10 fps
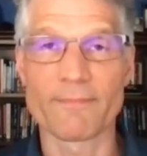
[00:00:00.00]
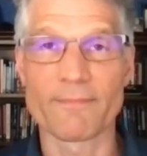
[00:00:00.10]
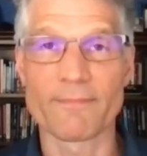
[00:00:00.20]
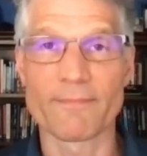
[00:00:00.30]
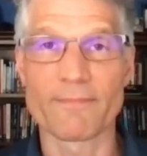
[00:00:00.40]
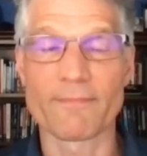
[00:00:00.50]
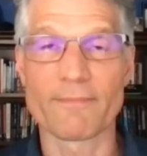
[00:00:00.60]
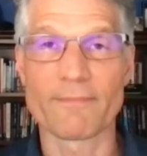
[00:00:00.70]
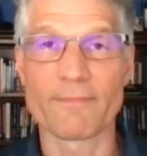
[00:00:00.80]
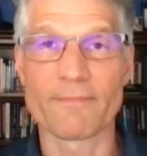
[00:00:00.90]

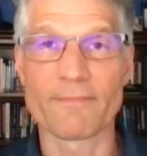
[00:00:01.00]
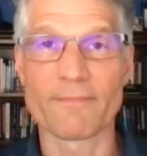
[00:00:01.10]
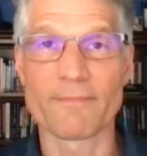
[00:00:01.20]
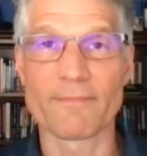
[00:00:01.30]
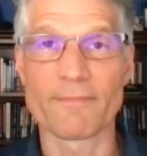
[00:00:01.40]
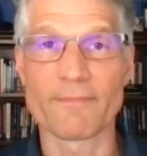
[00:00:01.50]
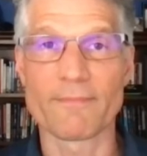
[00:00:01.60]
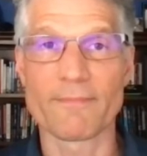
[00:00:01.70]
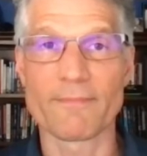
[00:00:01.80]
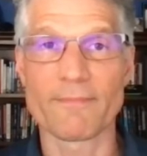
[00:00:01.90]

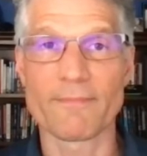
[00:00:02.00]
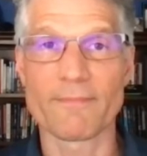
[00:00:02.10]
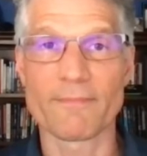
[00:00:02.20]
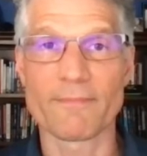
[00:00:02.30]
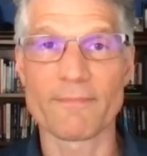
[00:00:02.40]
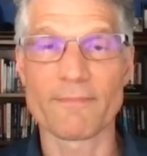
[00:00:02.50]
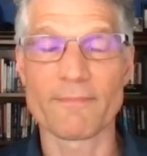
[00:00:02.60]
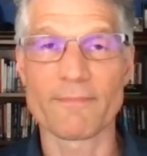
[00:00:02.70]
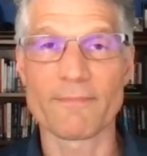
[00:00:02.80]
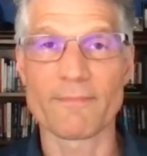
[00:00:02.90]

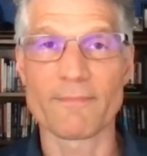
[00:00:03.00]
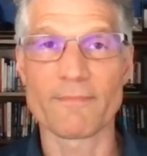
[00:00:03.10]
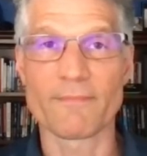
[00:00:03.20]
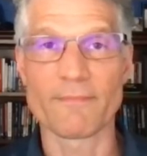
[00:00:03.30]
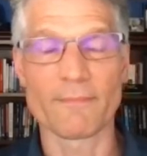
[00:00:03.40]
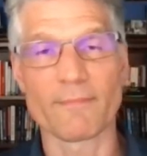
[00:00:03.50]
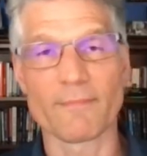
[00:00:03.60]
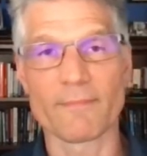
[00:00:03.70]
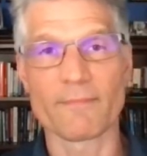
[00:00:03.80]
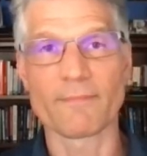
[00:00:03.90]

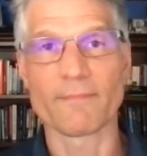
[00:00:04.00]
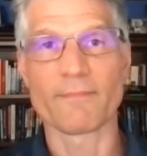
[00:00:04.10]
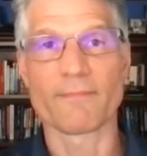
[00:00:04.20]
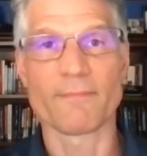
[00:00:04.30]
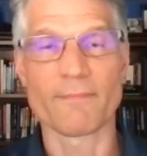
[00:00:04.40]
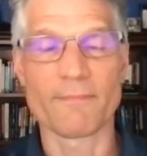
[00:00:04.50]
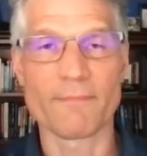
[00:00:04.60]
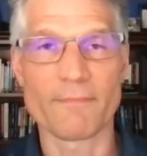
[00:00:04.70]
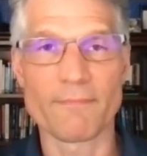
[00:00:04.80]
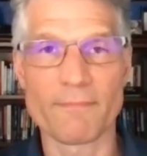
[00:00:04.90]

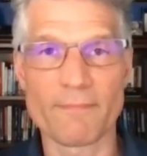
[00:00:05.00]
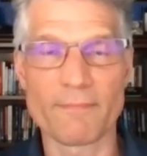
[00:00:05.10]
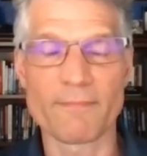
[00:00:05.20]
The person shown says nothing.